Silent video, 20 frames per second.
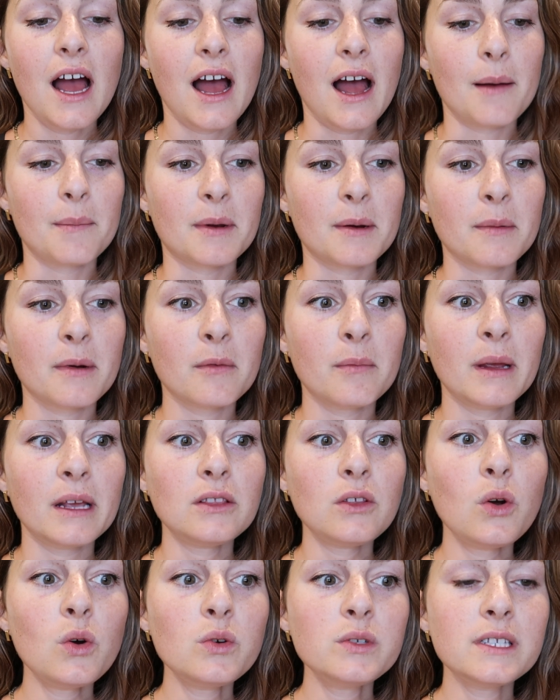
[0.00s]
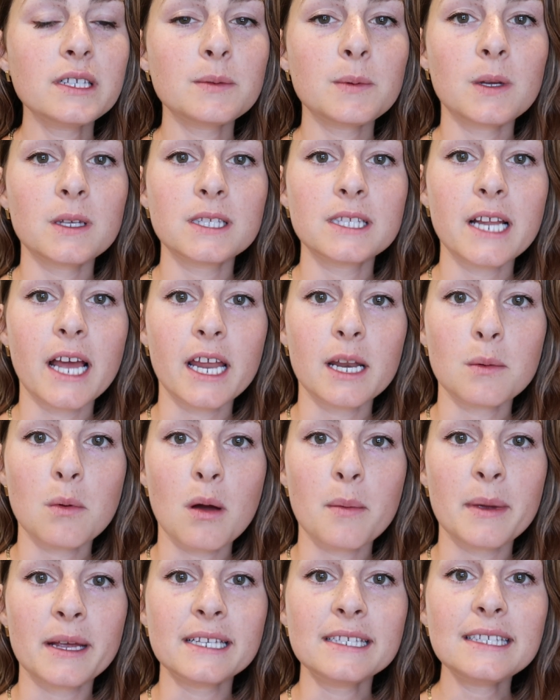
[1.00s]
But I'm gonna make those as well as an
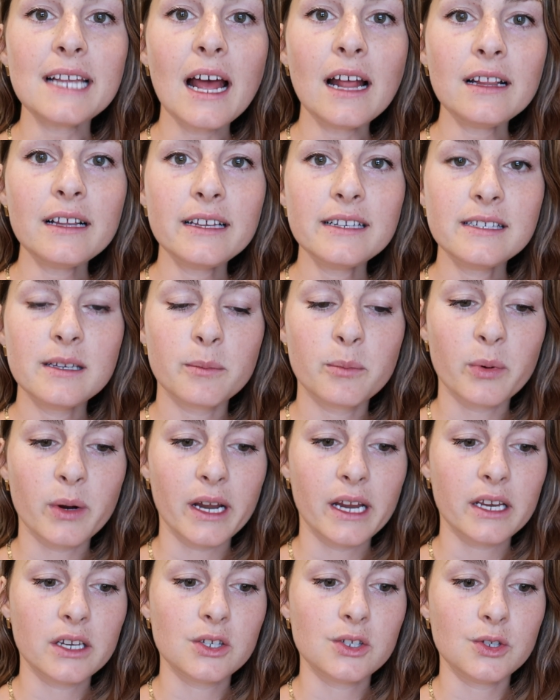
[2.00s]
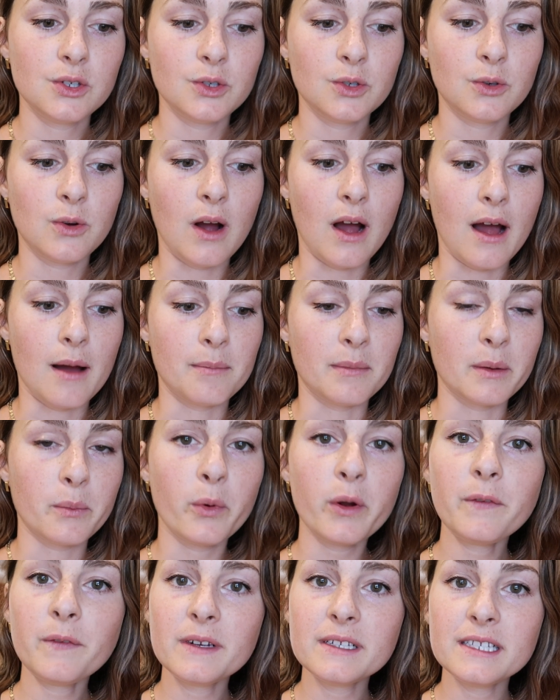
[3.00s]
edamame salad to bring to my
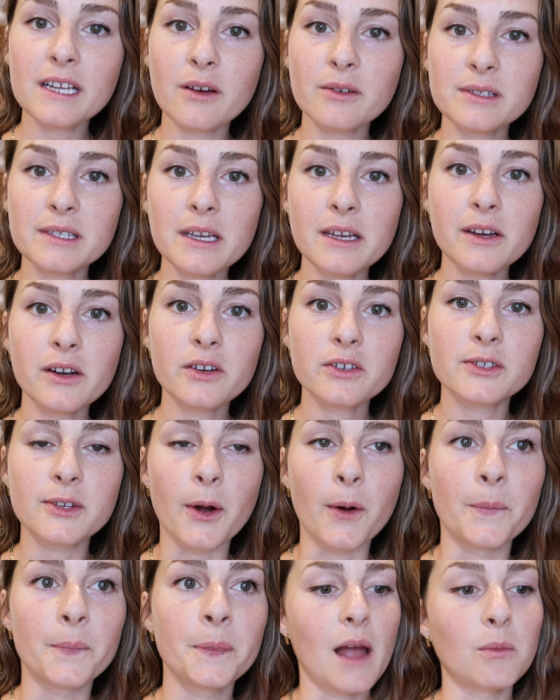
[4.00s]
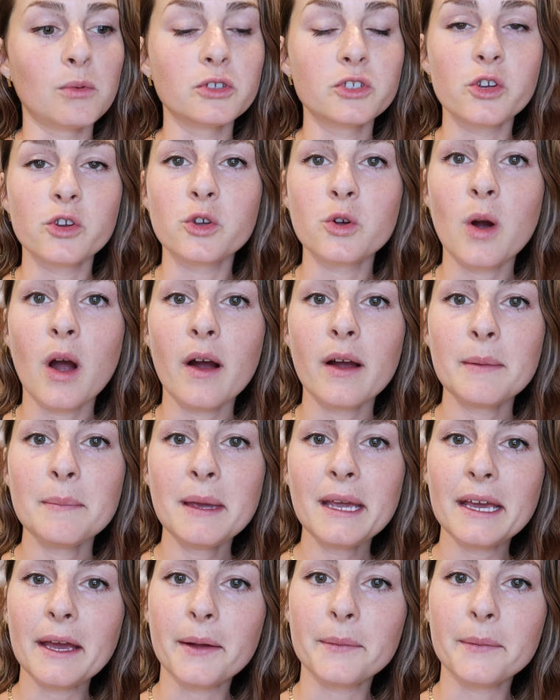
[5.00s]
boyfriend's house later, so I will show you how I make